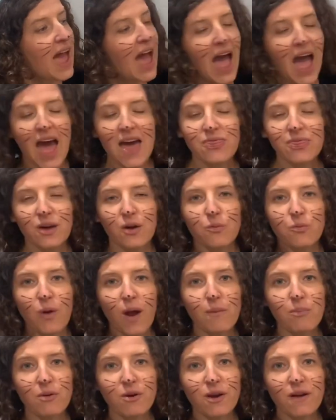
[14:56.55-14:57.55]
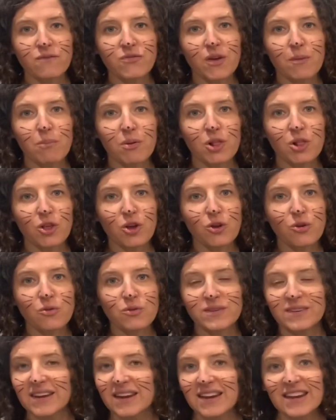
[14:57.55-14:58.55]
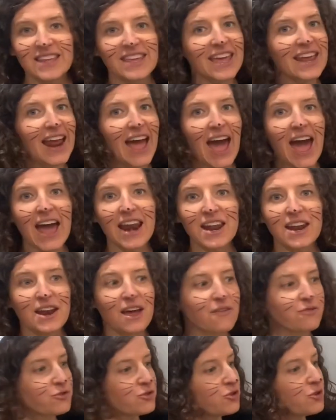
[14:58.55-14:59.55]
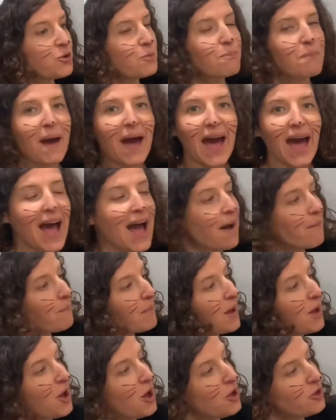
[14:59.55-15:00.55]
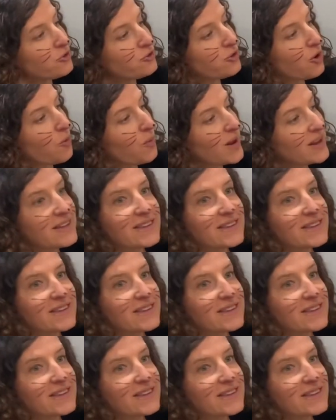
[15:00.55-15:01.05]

and the rubber of the balloon didn't get hot enough to pop. So it